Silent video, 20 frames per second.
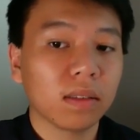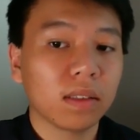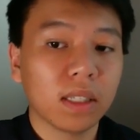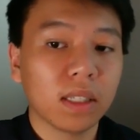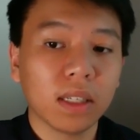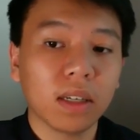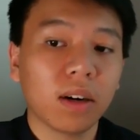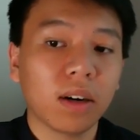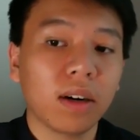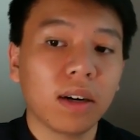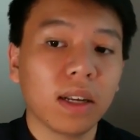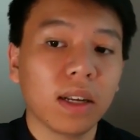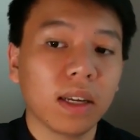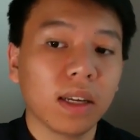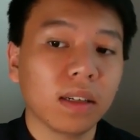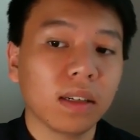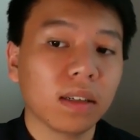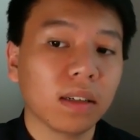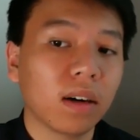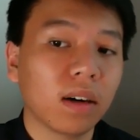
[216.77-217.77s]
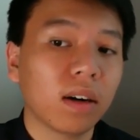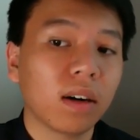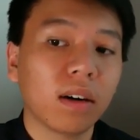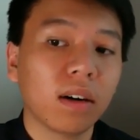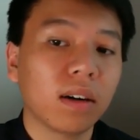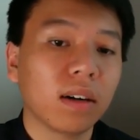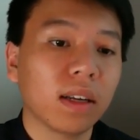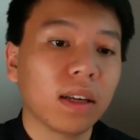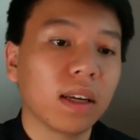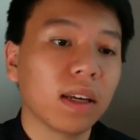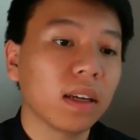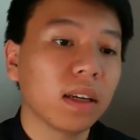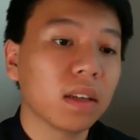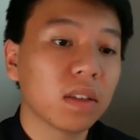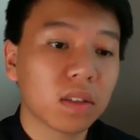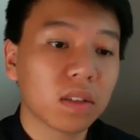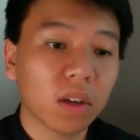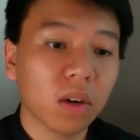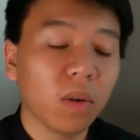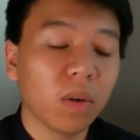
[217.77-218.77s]
tRNA, rRNA,
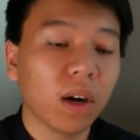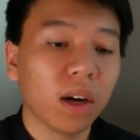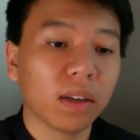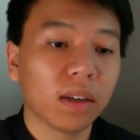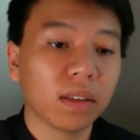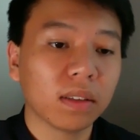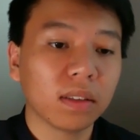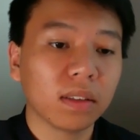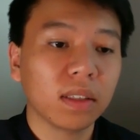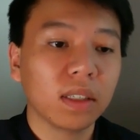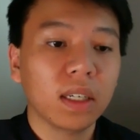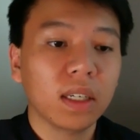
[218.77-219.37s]
and so on.